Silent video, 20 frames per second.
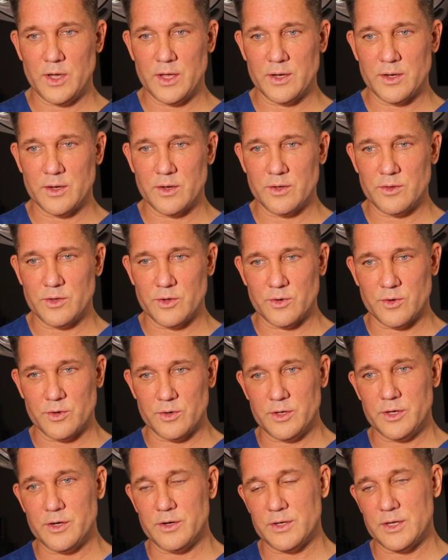In the
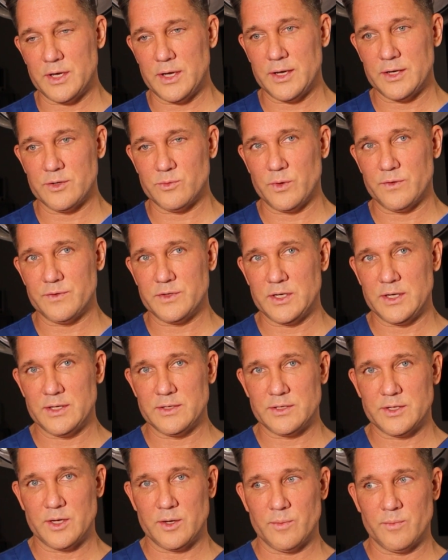earlier days, we've
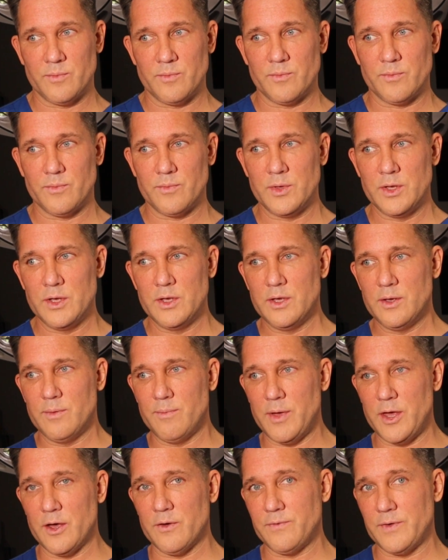seen some
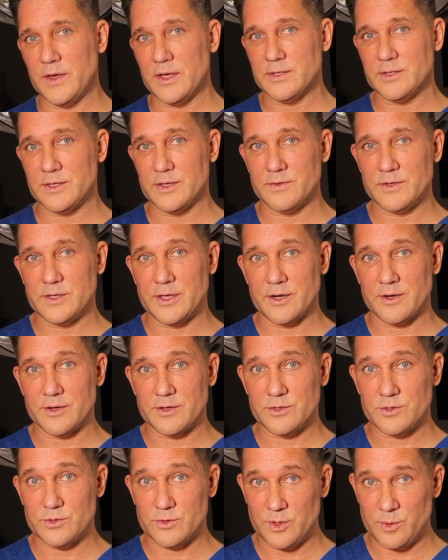male facelifts that are
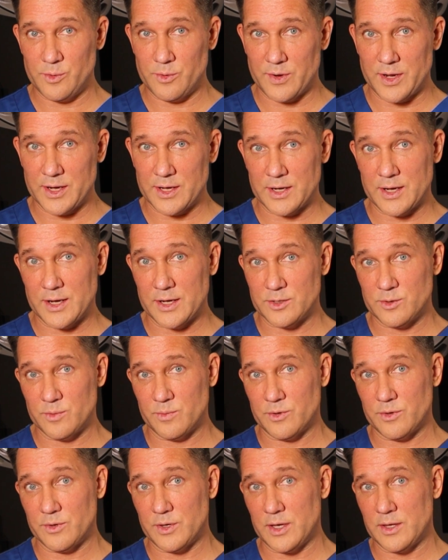extremely
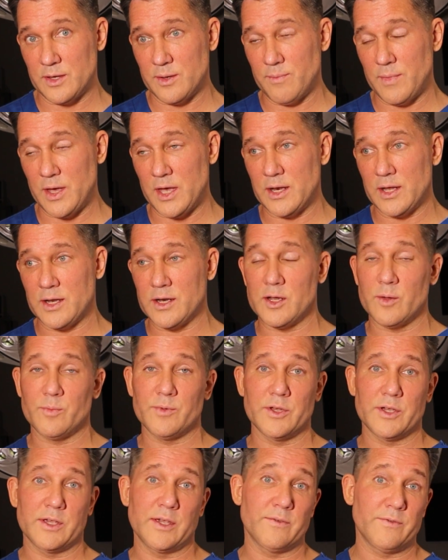recognizable, and the men ended up
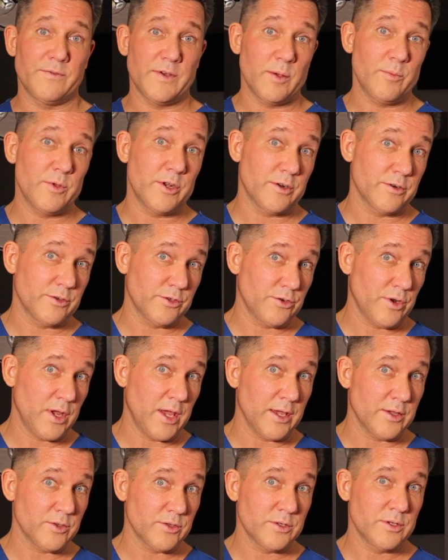looking feminine or
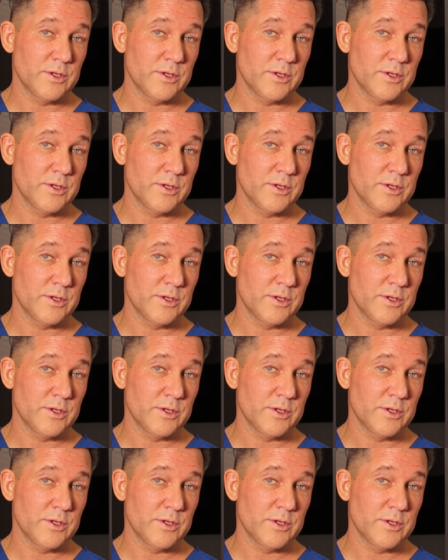strange,